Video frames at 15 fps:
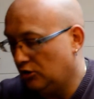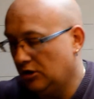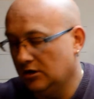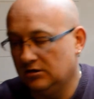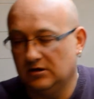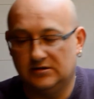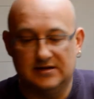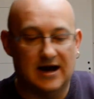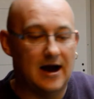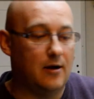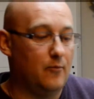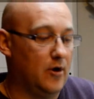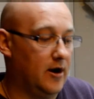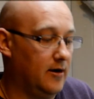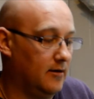
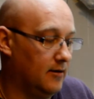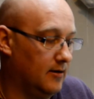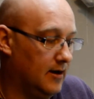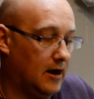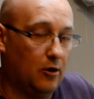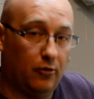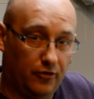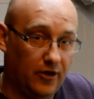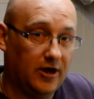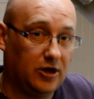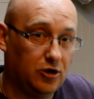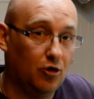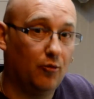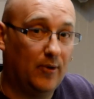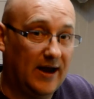determine how thick
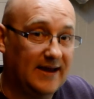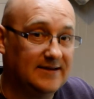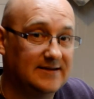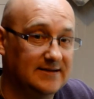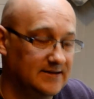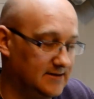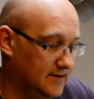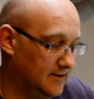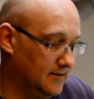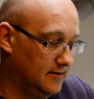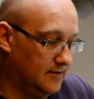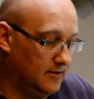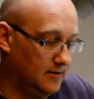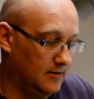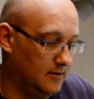your paint is
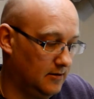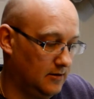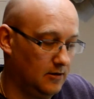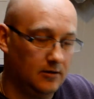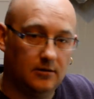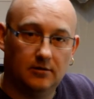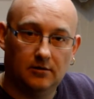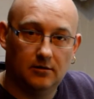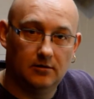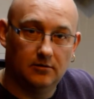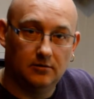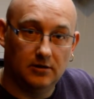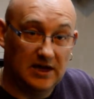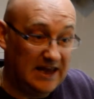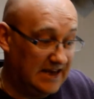
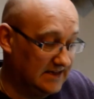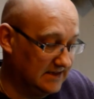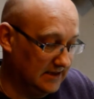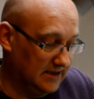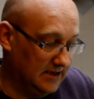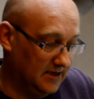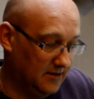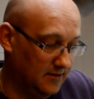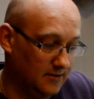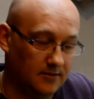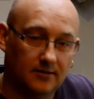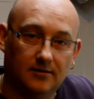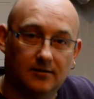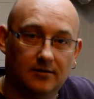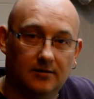easily
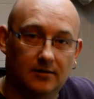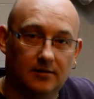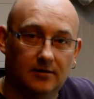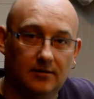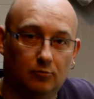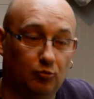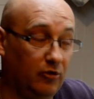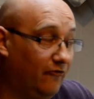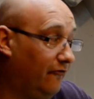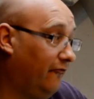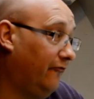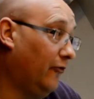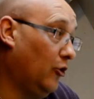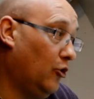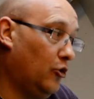
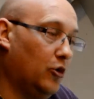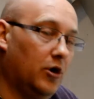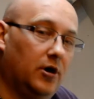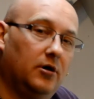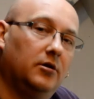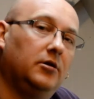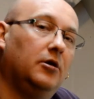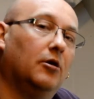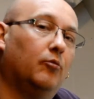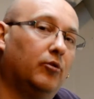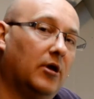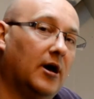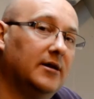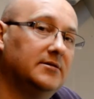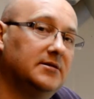before you
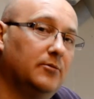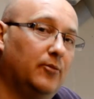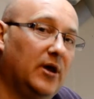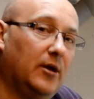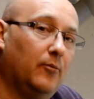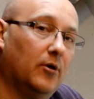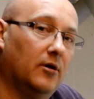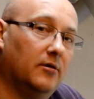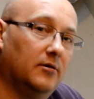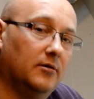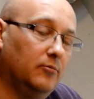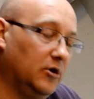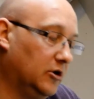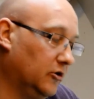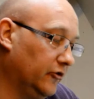apply it to the paper,
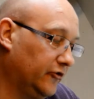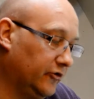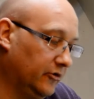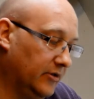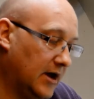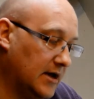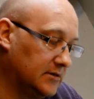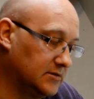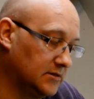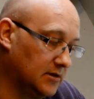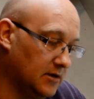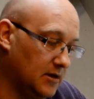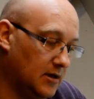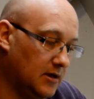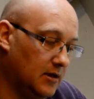because that's
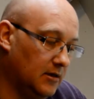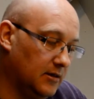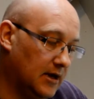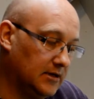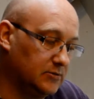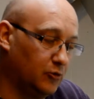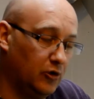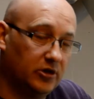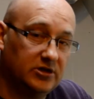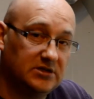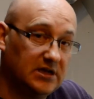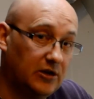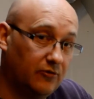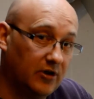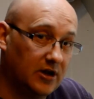where the
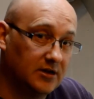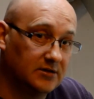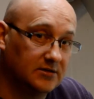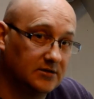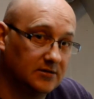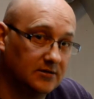secret is.